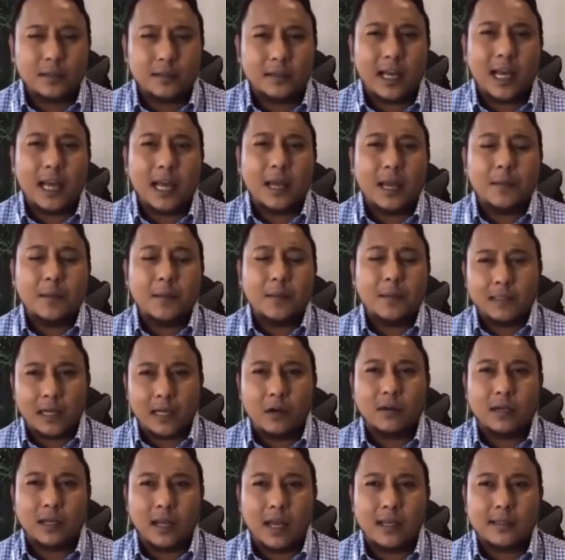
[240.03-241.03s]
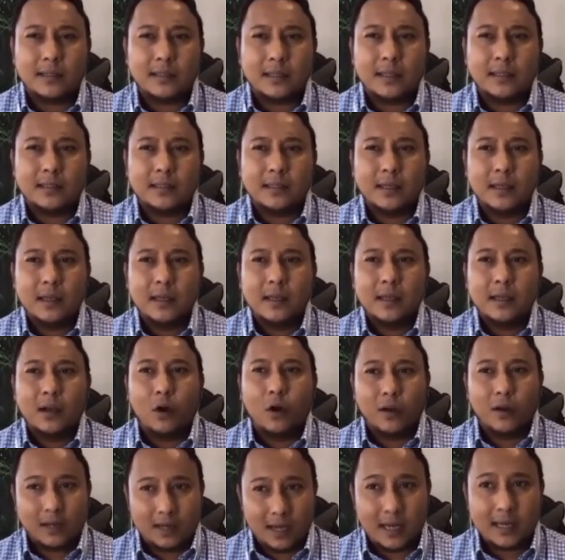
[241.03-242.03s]
the times in our classes,
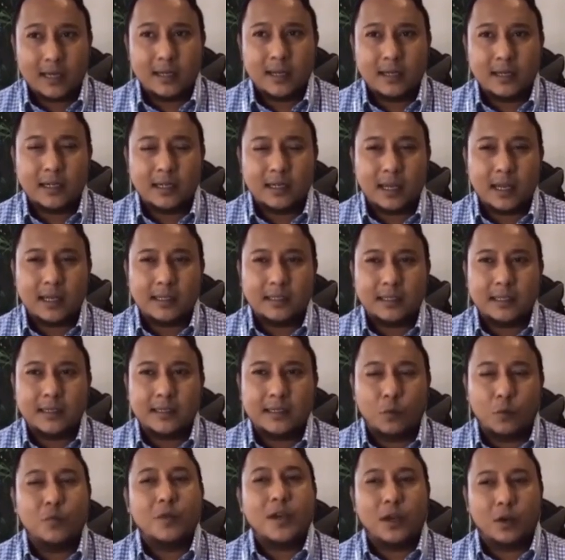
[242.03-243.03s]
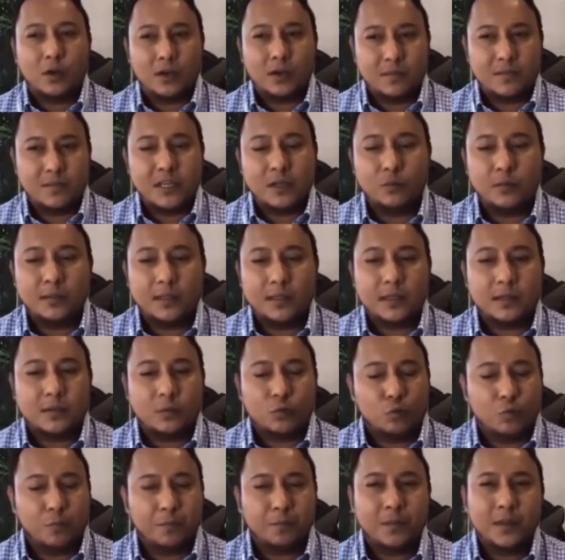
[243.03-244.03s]
online learning classes, we are going to be using
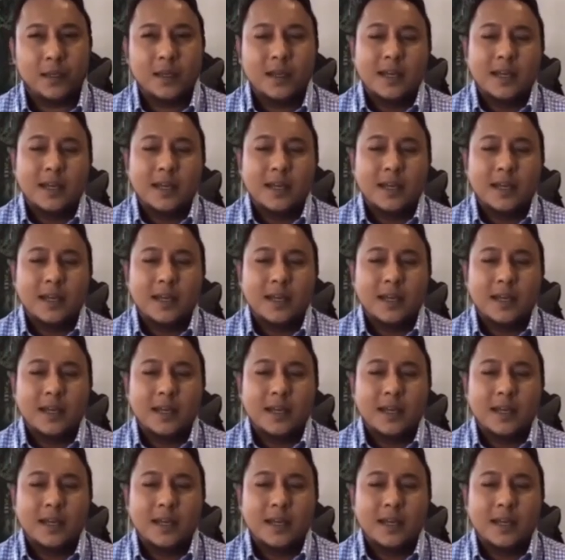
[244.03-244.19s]
Zoom.